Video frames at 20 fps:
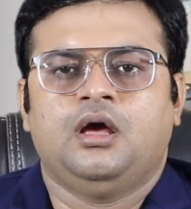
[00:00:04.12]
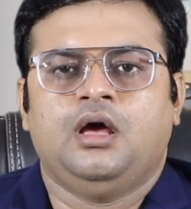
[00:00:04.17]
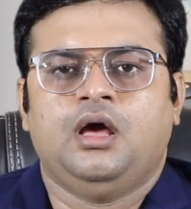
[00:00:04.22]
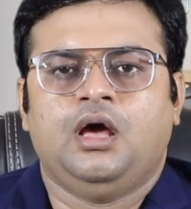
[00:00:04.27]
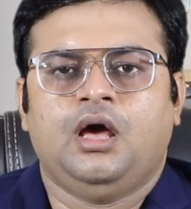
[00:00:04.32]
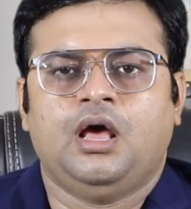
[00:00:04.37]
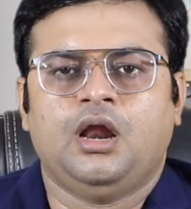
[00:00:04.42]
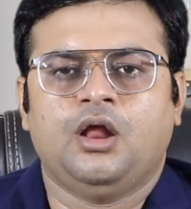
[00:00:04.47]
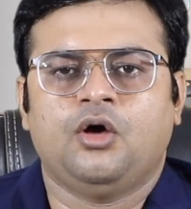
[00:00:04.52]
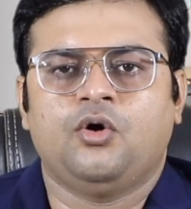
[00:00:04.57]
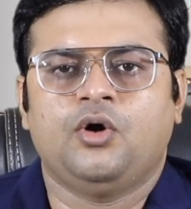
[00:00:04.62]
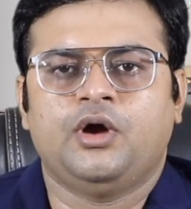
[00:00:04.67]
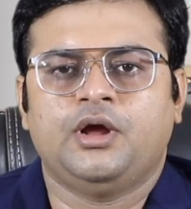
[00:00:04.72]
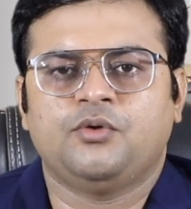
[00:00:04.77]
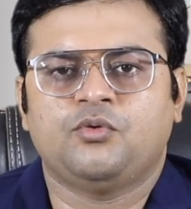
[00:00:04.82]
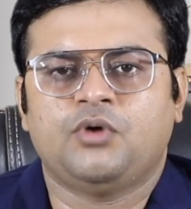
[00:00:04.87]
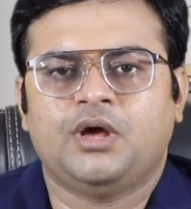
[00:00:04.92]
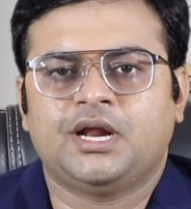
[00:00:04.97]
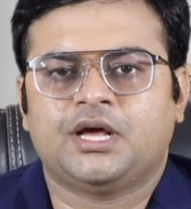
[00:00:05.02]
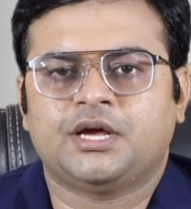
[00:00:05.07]
Hello and
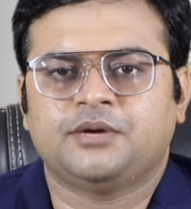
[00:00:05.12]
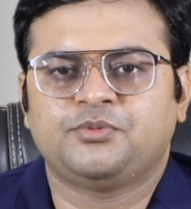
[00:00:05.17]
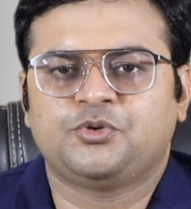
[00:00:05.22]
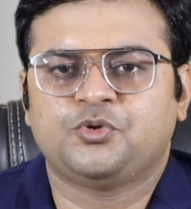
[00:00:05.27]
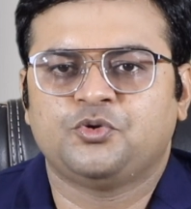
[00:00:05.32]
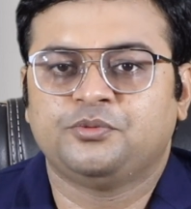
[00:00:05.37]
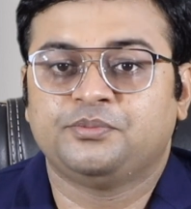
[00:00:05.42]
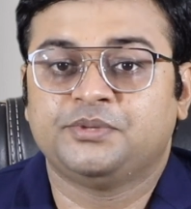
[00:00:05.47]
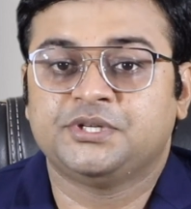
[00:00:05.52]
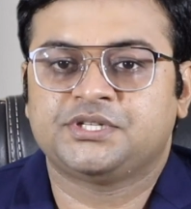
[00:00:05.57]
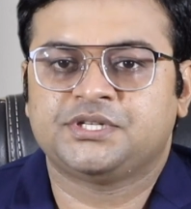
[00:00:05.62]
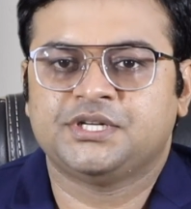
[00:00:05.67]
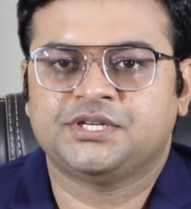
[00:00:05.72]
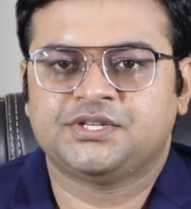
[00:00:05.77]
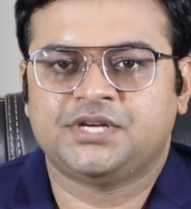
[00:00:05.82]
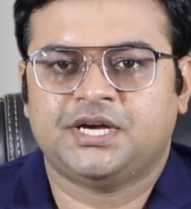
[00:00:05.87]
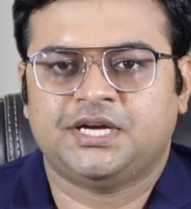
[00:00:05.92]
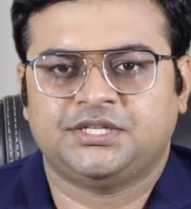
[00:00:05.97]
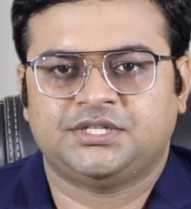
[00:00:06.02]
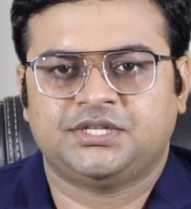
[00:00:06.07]
welcome to Business
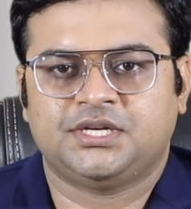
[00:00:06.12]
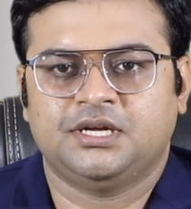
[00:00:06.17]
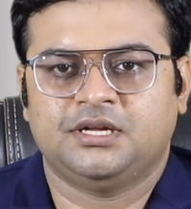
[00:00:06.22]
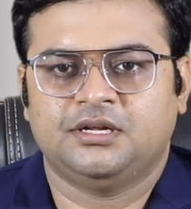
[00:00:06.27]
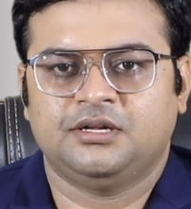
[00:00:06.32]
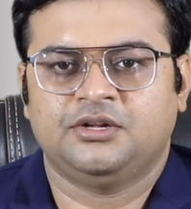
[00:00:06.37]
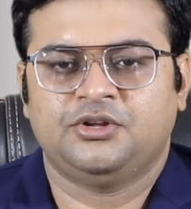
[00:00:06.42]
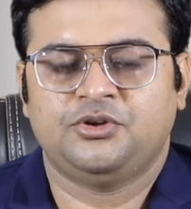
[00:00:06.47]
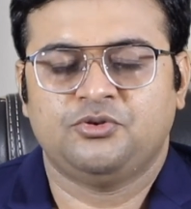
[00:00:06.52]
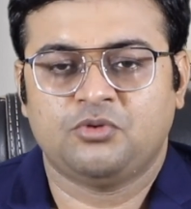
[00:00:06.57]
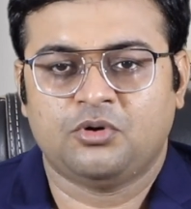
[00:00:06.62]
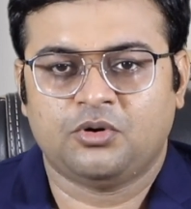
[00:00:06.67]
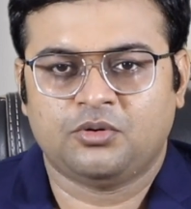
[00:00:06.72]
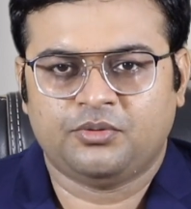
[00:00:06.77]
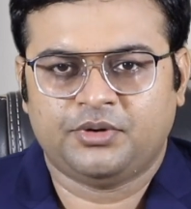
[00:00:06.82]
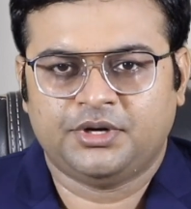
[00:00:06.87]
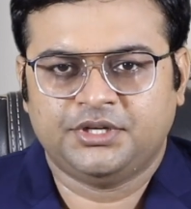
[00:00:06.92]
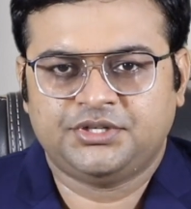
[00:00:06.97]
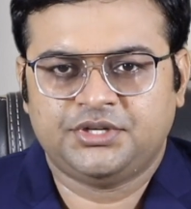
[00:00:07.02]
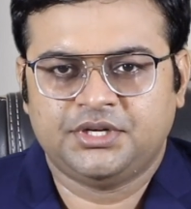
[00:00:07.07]
Aajkal. You are
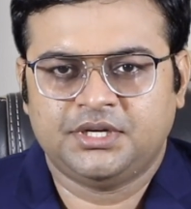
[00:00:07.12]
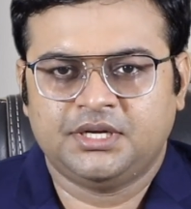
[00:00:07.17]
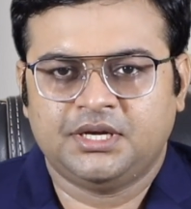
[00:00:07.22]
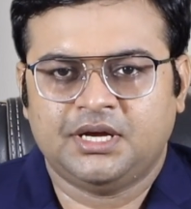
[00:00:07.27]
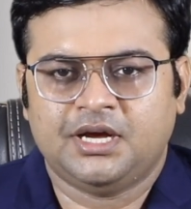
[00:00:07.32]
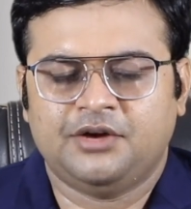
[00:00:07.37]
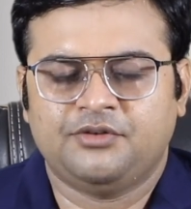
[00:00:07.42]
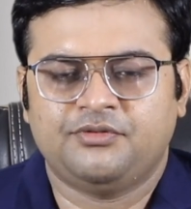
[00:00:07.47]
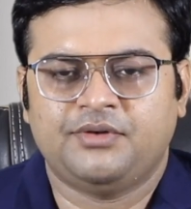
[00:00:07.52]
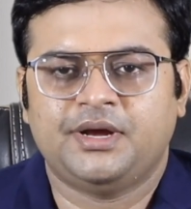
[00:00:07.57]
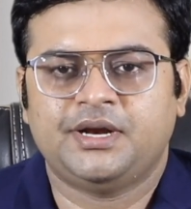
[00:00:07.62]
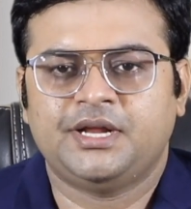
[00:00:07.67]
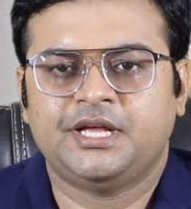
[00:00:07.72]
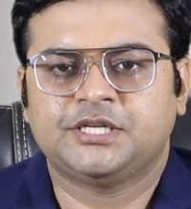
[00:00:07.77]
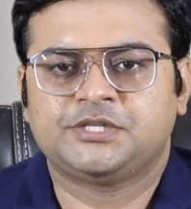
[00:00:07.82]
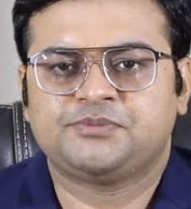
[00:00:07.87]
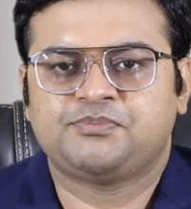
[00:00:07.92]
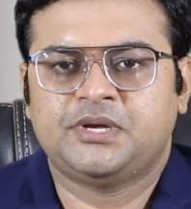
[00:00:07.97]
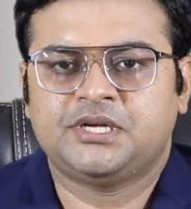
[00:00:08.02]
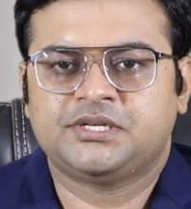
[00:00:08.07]
watching a very
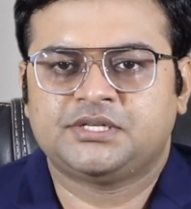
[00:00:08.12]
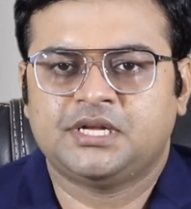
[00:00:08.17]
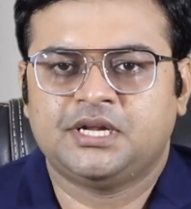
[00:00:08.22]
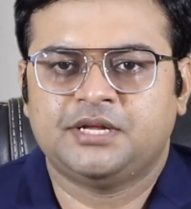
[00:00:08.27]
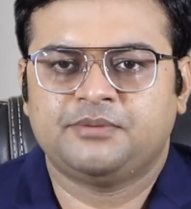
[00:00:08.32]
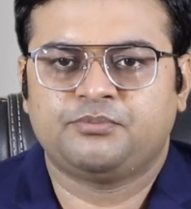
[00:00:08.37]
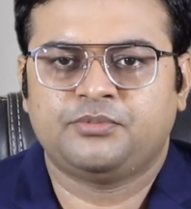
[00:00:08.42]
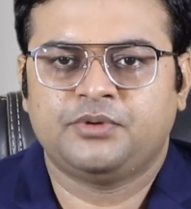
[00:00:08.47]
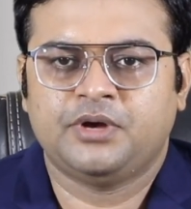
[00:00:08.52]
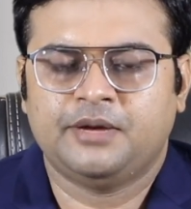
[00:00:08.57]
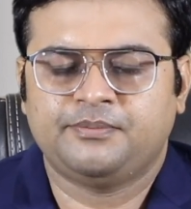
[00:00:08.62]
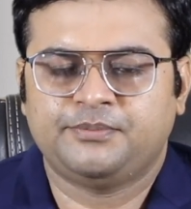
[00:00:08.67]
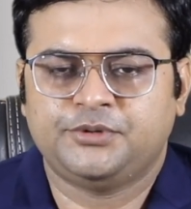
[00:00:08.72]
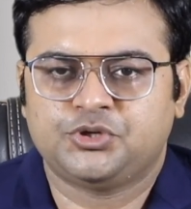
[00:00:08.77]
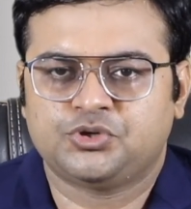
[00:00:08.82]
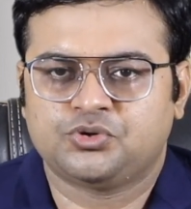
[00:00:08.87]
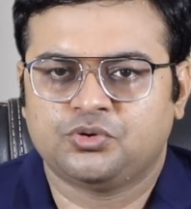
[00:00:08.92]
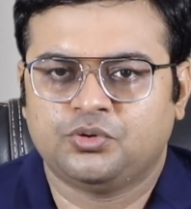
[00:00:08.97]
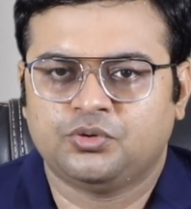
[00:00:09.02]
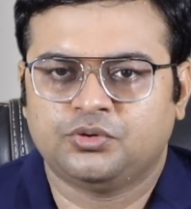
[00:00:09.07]
special
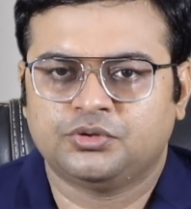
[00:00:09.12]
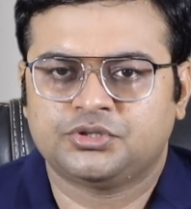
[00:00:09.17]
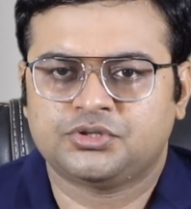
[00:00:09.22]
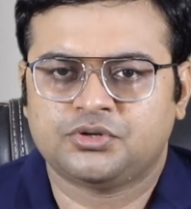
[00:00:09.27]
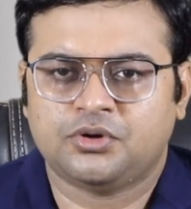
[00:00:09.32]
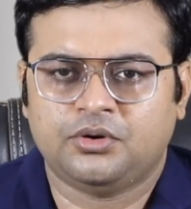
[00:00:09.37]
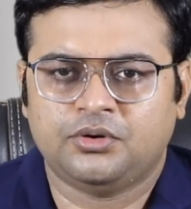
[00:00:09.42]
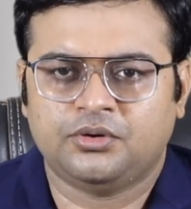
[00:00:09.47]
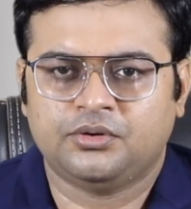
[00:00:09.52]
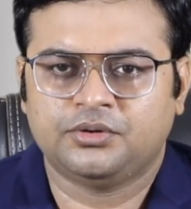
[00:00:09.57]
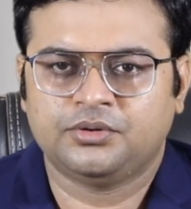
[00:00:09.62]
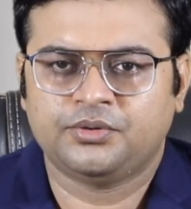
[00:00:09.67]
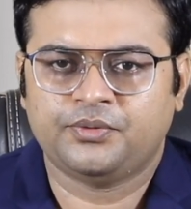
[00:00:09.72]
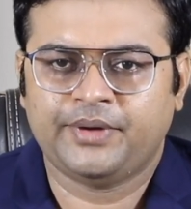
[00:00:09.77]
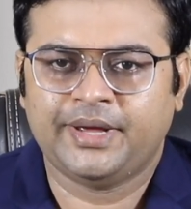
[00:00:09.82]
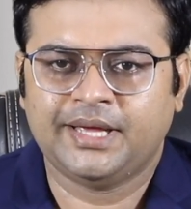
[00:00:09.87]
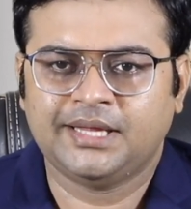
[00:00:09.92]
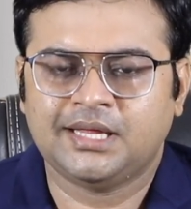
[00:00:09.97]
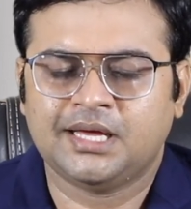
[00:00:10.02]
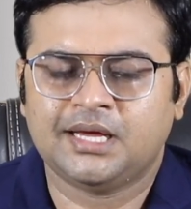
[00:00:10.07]
episodes on
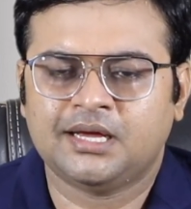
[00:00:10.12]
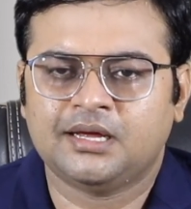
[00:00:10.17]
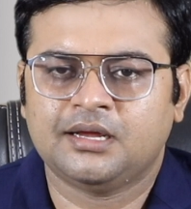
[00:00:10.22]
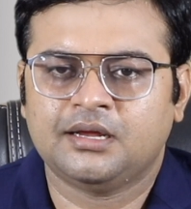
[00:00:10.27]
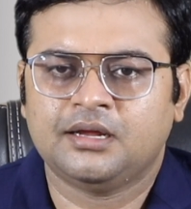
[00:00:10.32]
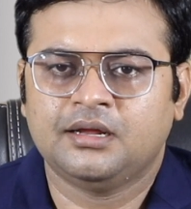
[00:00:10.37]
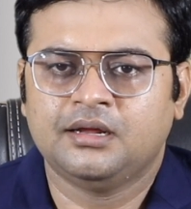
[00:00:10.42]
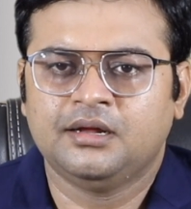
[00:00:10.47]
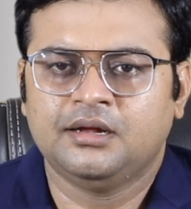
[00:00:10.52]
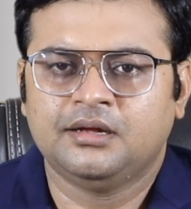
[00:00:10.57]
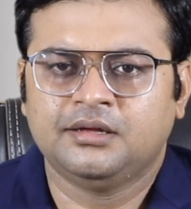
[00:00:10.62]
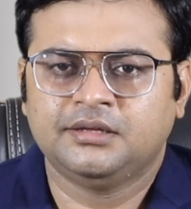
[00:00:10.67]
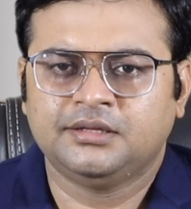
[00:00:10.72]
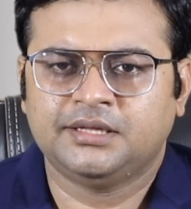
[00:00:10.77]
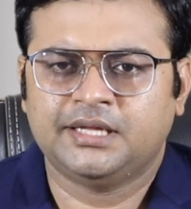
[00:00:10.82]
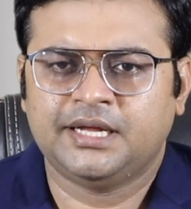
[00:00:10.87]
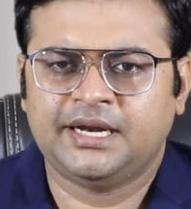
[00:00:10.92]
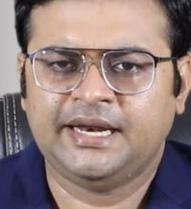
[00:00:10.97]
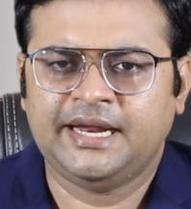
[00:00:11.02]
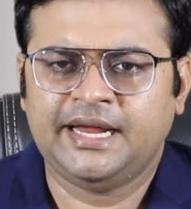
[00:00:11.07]
whether
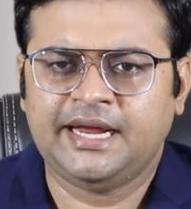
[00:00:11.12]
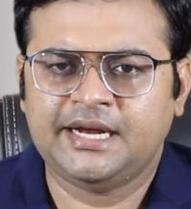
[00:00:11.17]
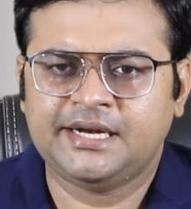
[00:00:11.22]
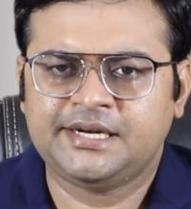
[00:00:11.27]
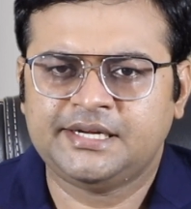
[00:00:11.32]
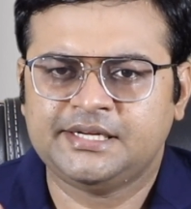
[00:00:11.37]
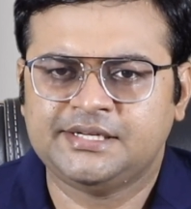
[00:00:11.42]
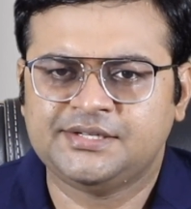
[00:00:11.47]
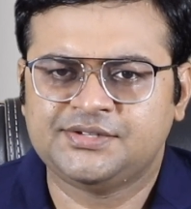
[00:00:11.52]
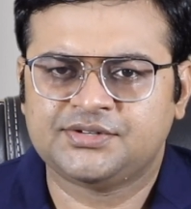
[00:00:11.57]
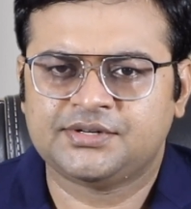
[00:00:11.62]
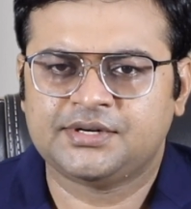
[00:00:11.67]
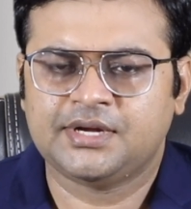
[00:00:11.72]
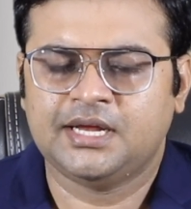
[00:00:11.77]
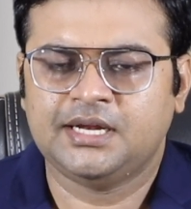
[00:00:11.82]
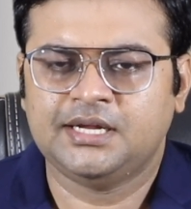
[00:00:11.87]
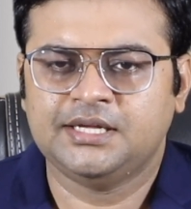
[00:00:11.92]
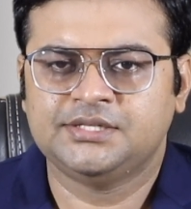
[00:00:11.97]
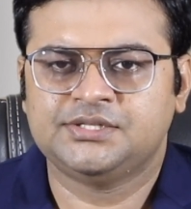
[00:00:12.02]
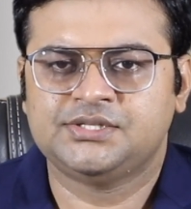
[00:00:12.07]
the net is
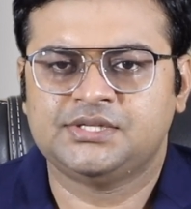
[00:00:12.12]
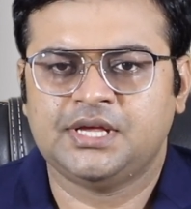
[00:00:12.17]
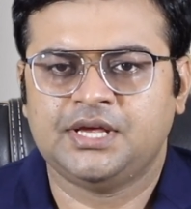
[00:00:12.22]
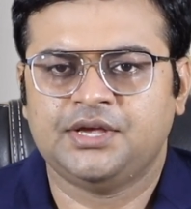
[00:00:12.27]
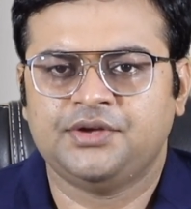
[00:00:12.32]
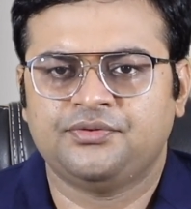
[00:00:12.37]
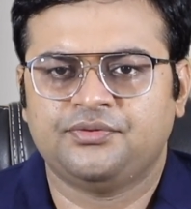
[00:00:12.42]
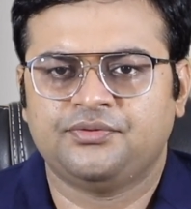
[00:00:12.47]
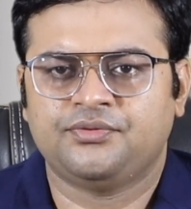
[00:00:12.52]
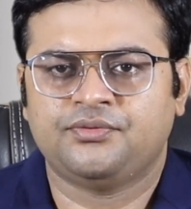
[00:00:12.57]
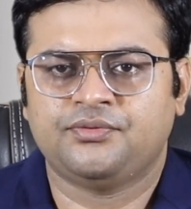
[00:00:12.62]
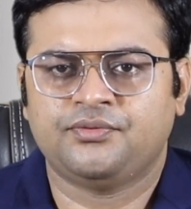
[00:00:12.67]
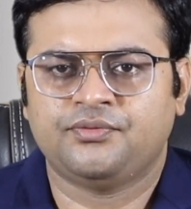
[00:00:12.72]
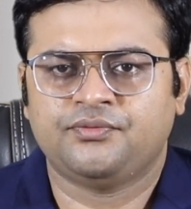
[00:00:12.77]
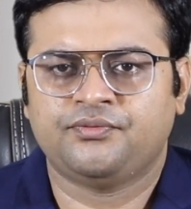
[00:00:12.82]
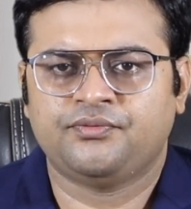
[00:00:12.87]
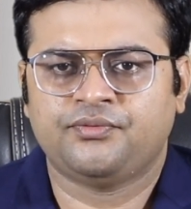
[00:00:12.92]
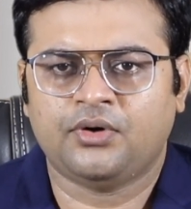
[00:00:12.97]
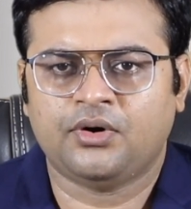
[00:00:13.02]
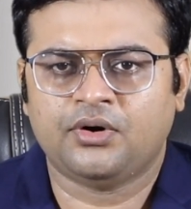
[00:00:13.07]
really safe
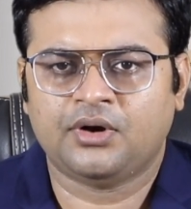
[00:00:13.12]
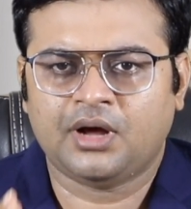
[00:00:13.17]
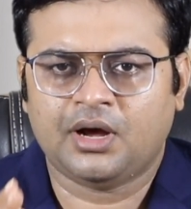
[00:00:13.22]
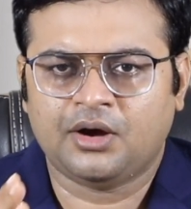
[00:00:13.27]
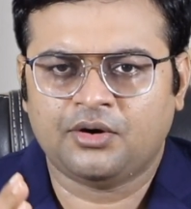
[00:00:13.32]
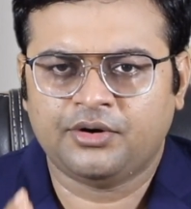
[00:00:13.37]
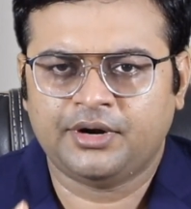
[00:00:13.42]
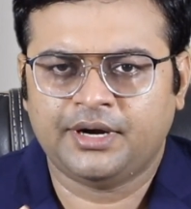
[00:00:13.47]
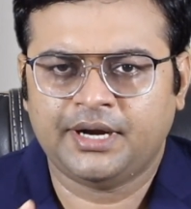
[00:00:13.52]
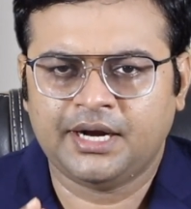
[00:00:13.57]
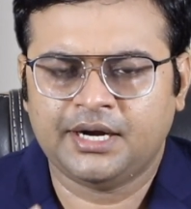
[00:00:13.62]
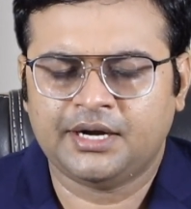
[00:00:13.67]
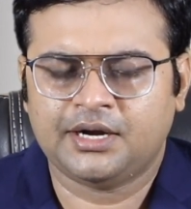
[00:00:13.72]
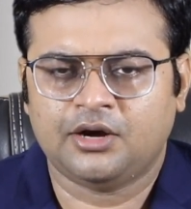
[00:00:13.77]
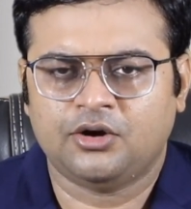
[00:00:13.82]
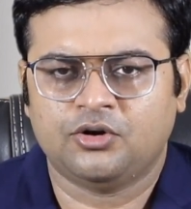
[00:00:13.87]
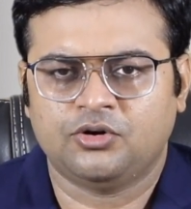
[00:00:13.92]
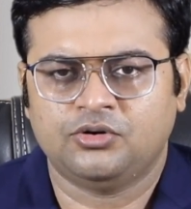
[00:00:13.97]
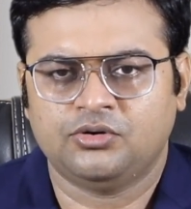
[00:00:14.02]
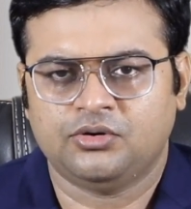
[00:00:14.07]
for our data
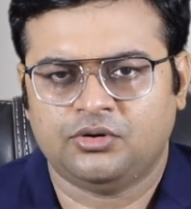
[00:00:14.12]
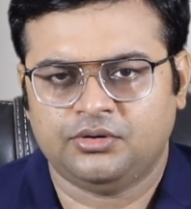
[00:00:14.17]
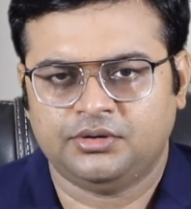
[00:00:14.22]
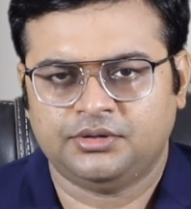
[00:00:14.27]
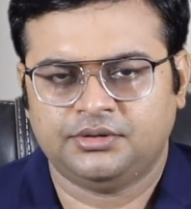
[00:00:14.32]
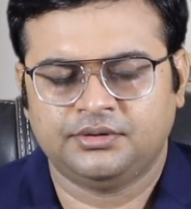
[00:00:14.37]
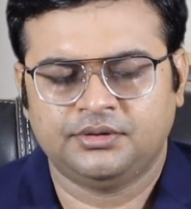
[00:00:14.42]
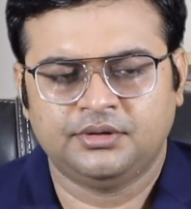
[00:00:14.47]
or not.